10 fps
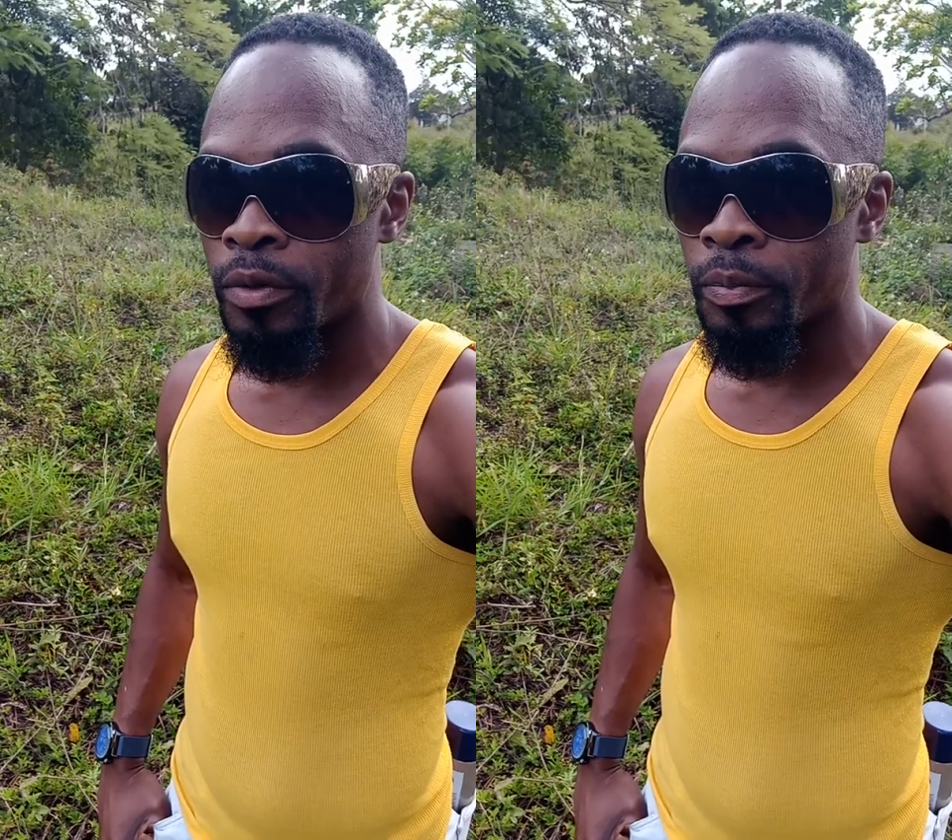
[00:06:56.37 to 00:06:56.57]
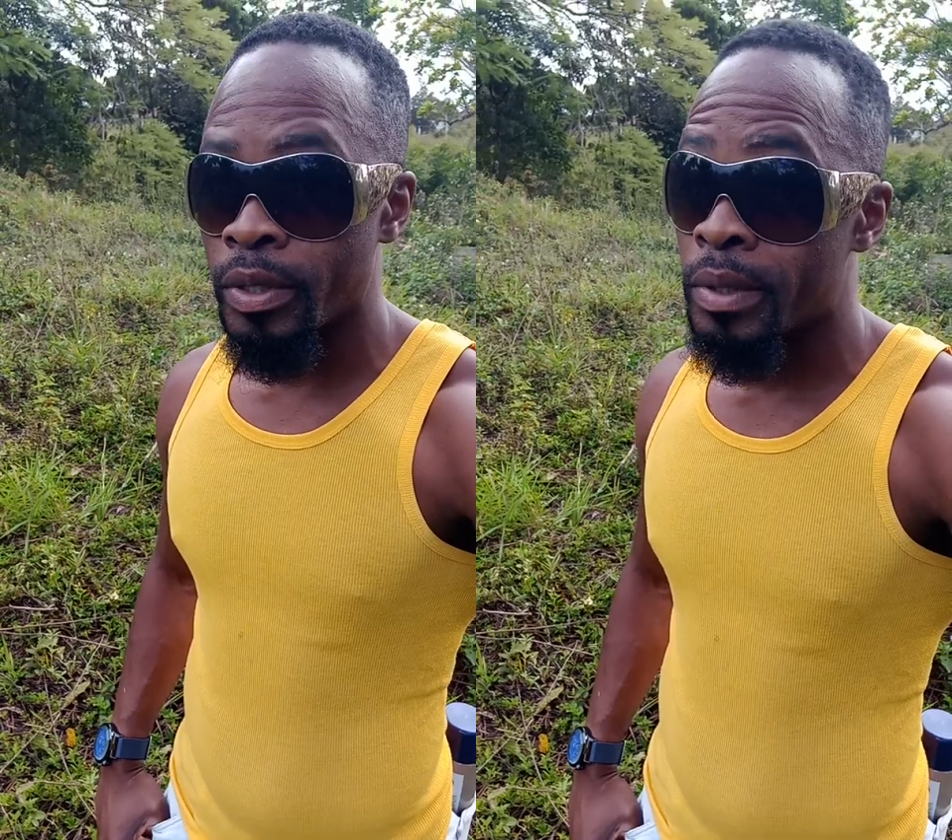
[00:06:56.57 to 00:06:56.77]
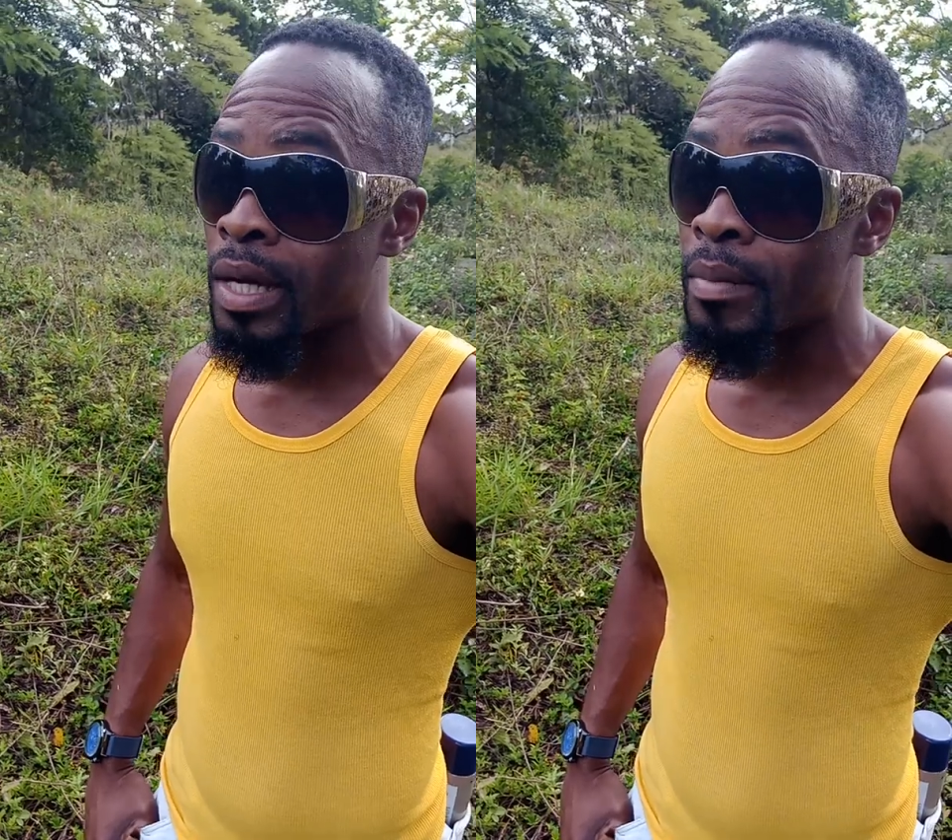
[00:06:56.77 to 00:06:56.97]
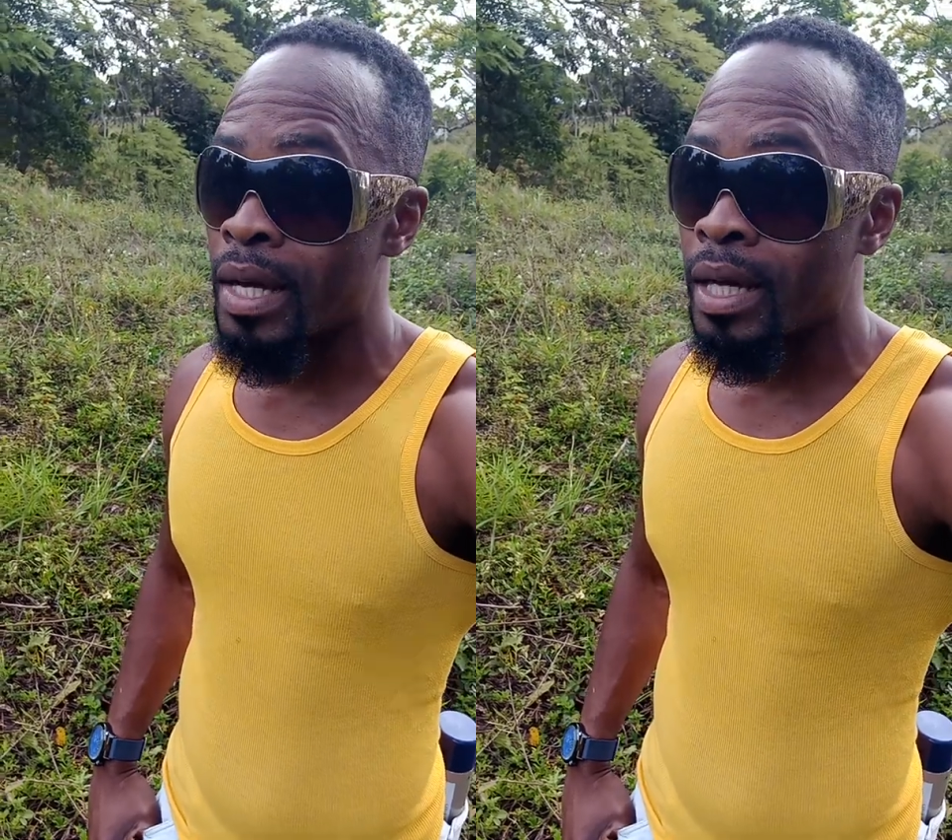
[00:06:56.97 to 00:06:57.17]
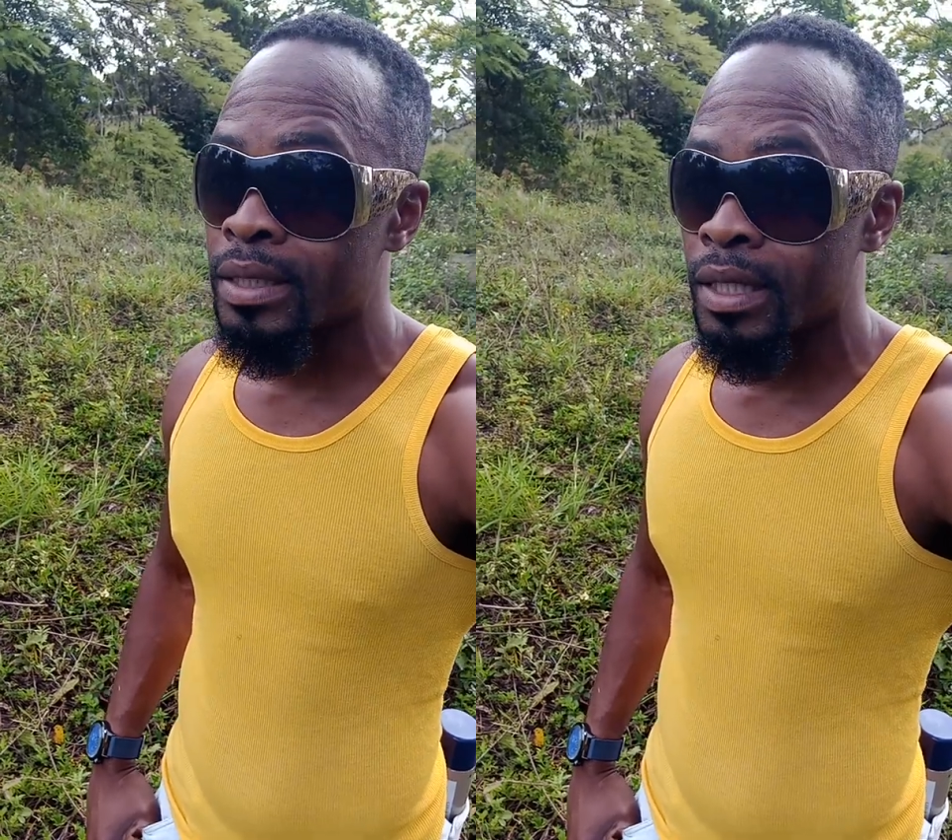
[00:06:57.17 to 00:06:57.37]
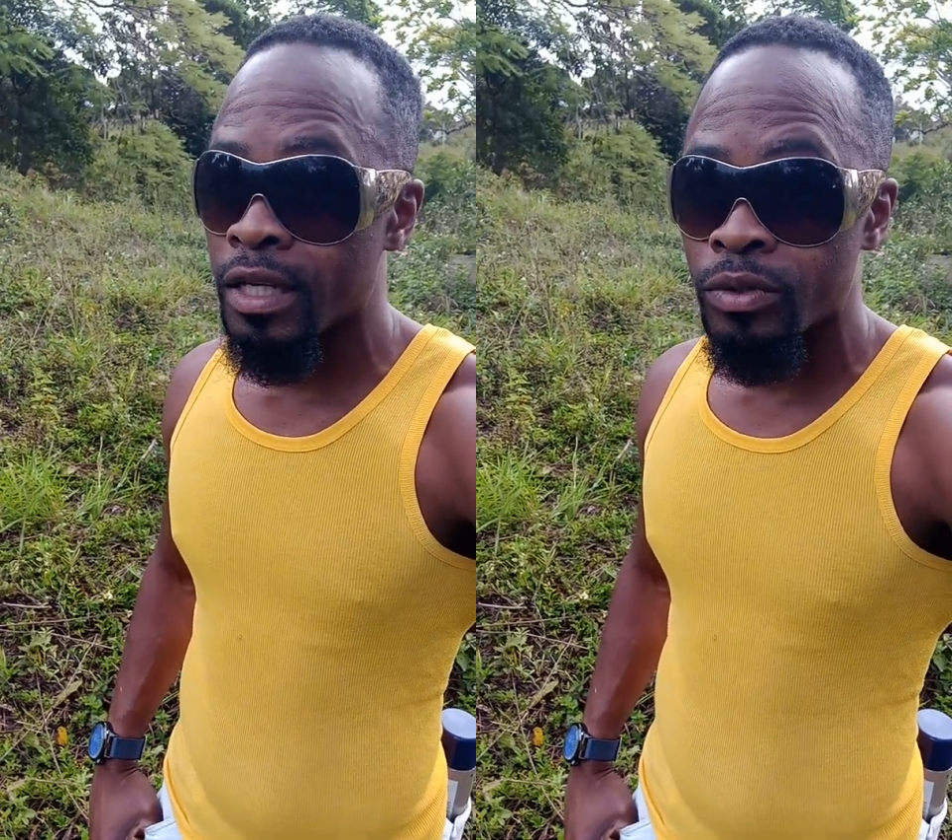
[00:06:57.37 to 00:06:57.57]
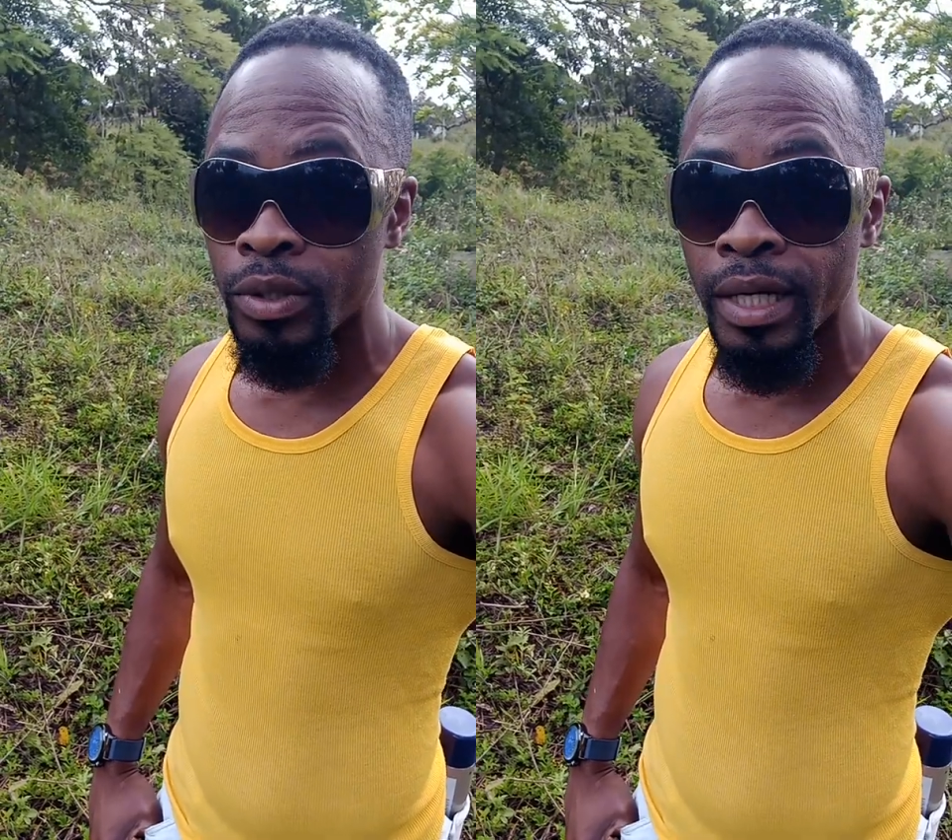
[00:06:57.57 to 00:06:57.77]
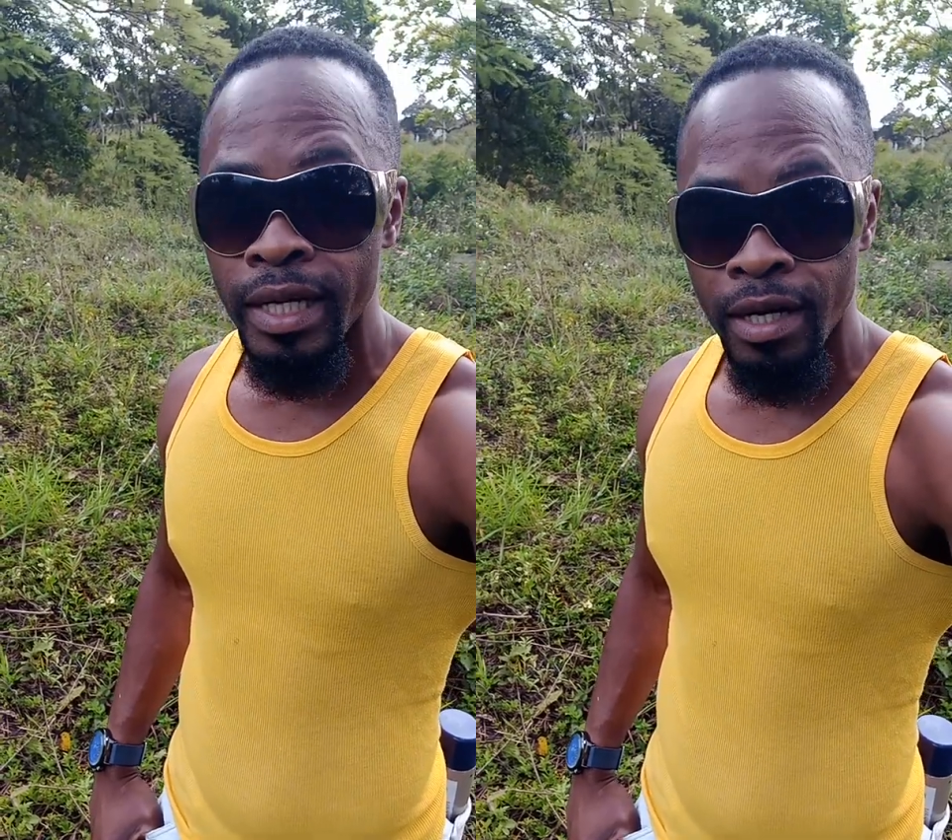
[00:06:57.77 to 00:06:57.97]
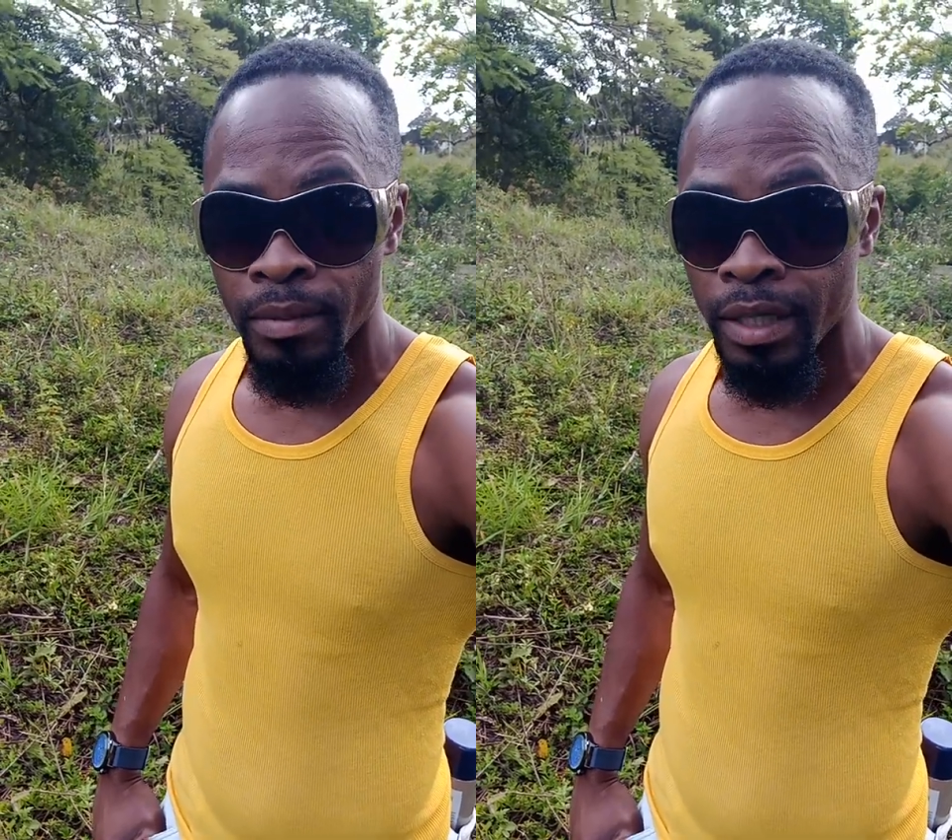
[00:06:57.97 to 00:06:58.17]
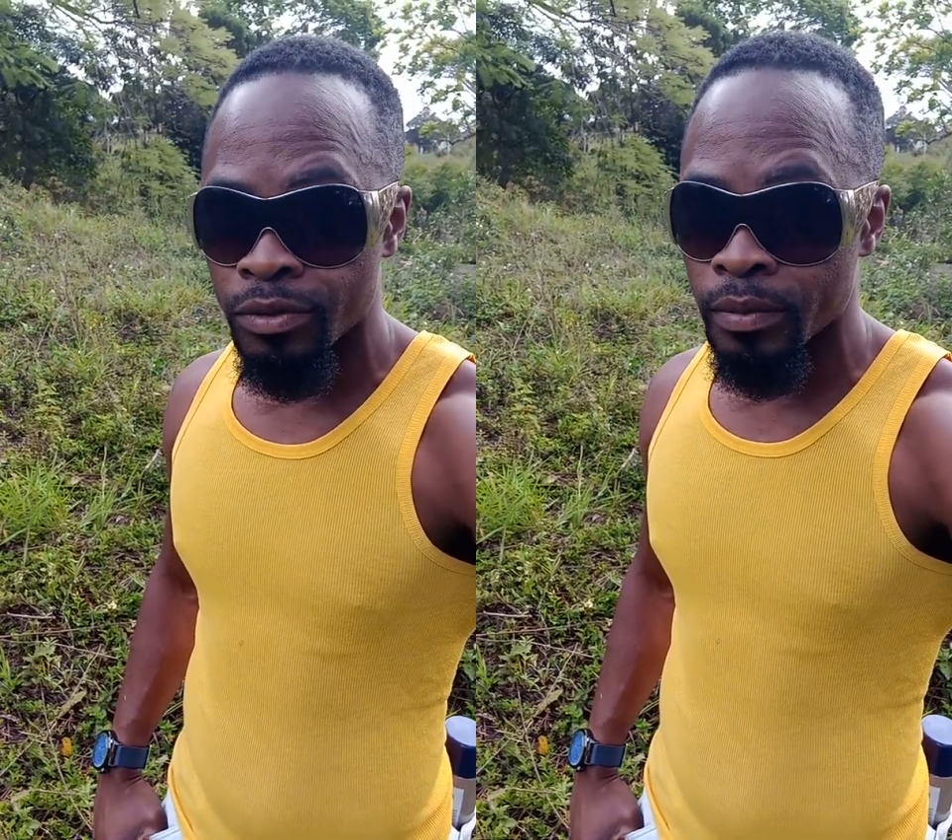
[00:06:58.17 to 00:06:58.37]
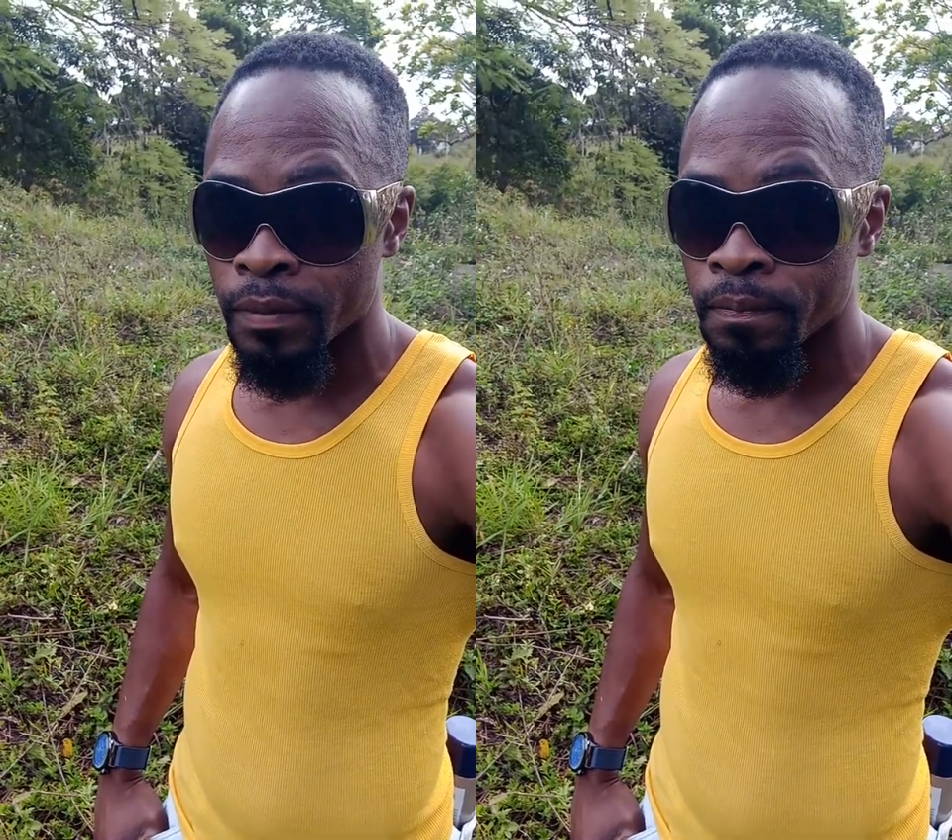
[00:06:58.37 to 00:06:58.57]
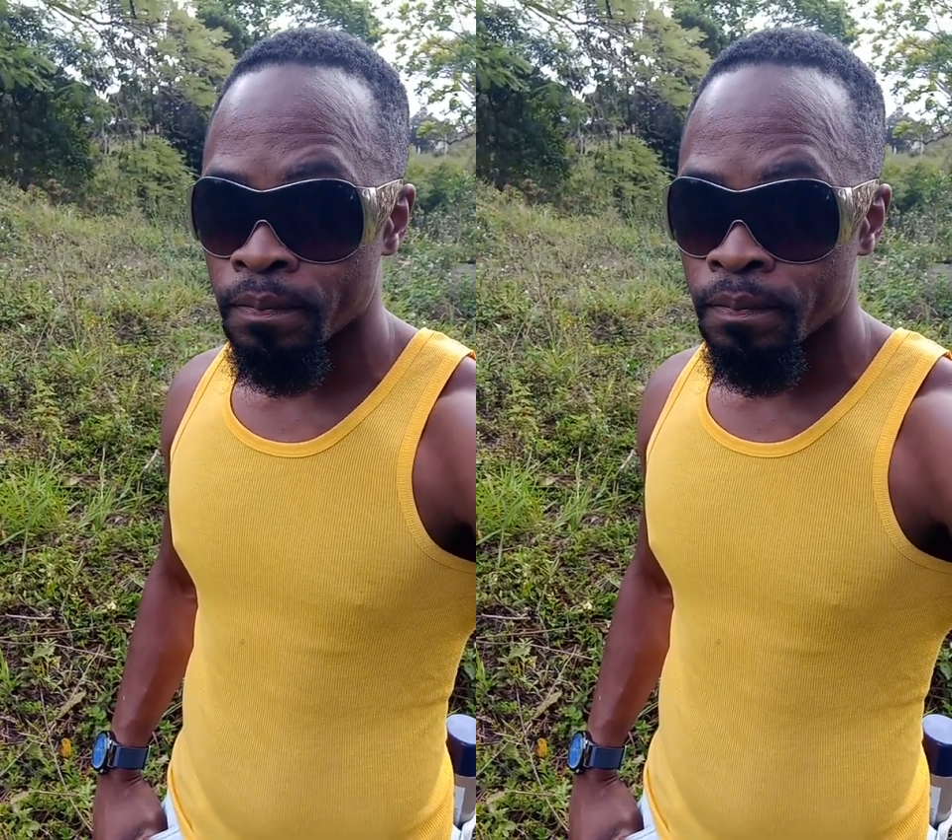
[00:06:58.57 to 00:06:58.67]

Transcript: we pray because I ask God to guide her back to me.